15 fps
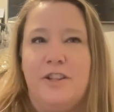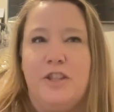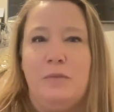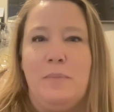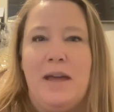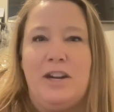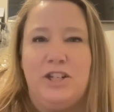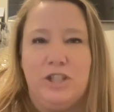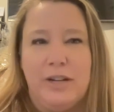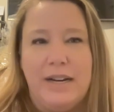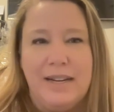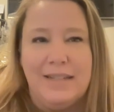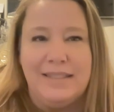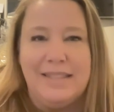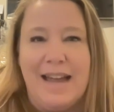the
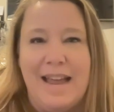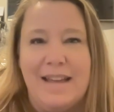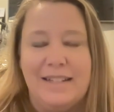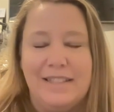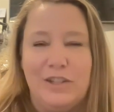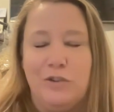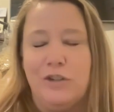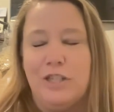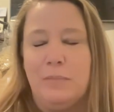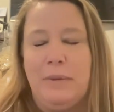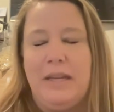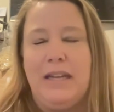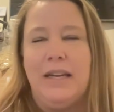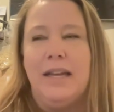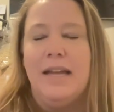Mediterranean diet, so to
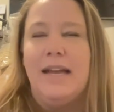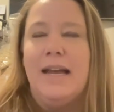speak.